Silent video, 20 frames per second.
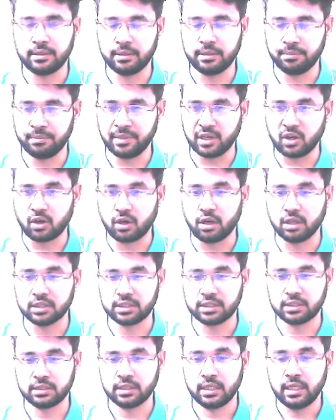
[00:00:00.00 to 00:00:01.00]

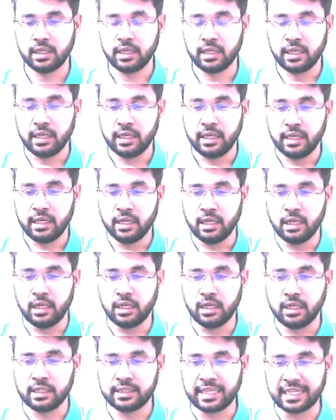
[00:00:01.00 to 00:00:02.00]
because
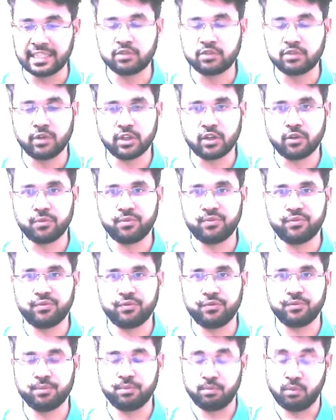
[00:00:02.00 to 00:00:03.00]
that is one
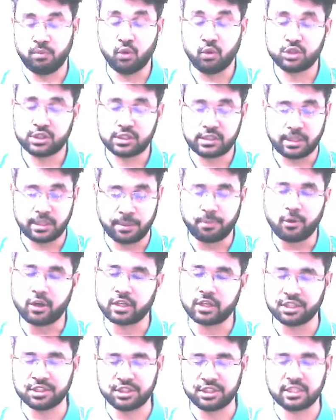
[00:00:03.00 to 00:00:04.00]
of most
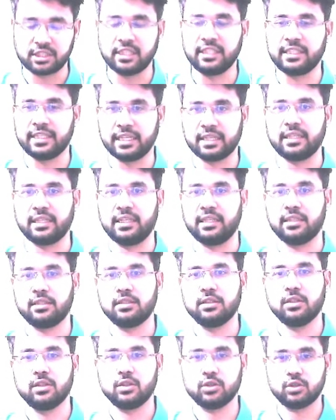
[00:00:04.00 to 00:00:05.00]
important study technique.
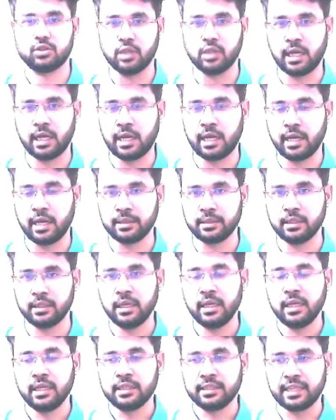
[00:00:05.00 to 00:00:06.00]

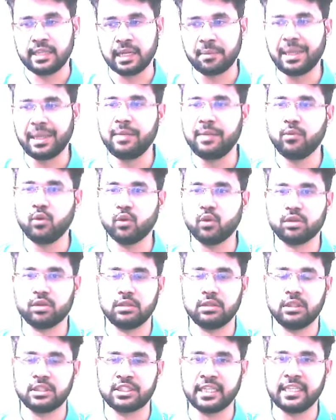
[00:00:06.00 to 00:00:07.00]
And there are many
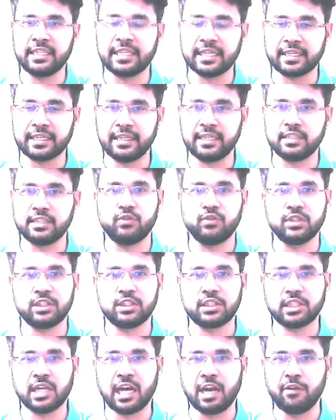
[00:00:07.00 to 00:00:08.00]
more study techniques
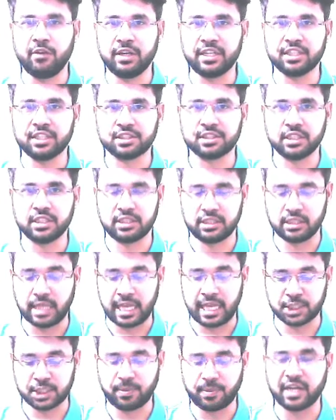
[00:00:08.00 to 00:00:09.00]
which I will discuss
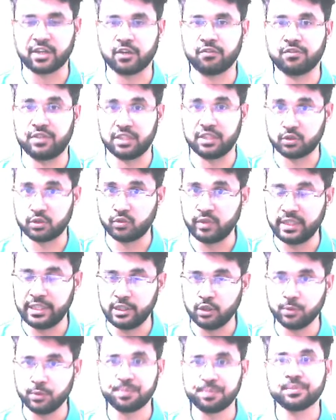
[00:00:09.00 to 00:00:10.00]
as part of this
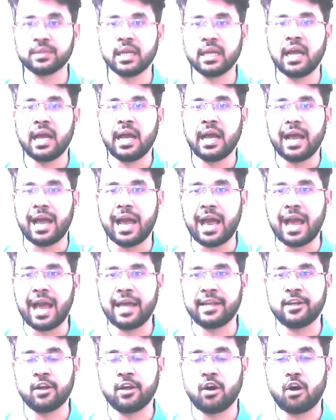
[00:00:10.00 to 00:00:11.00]
video,
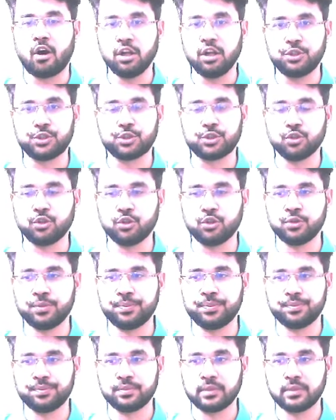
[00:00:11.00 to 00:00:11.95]
and also